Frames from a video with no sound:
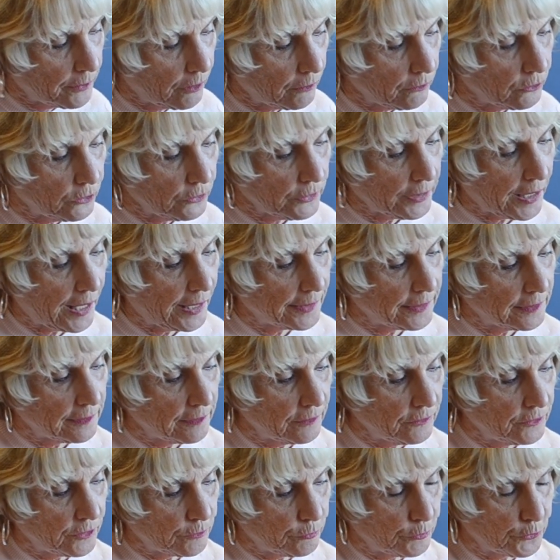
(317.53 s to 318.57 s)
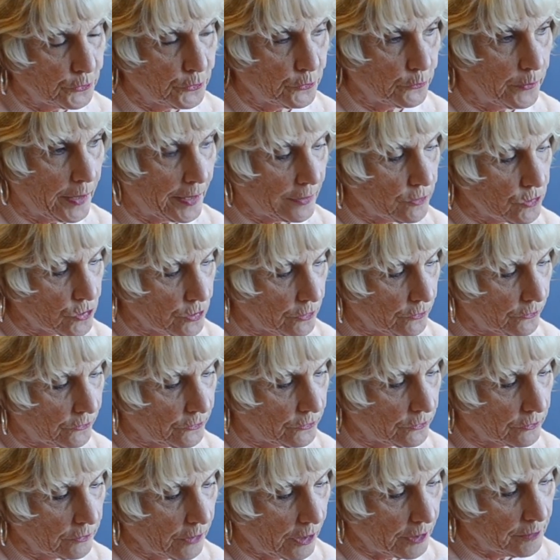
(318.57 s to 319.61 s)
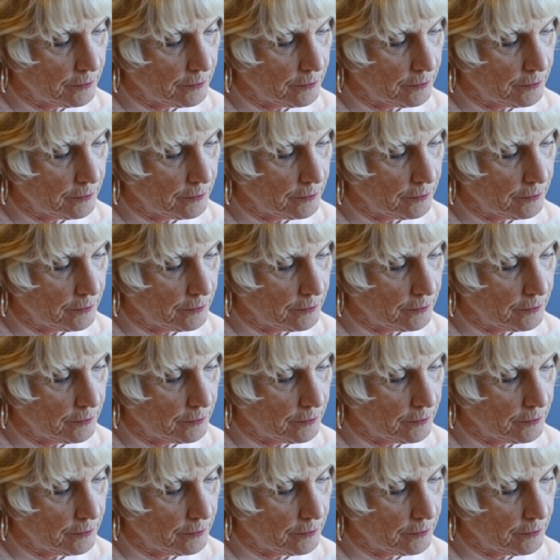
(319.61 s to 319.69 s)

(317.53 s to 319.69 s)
I'll look at it in different directions. I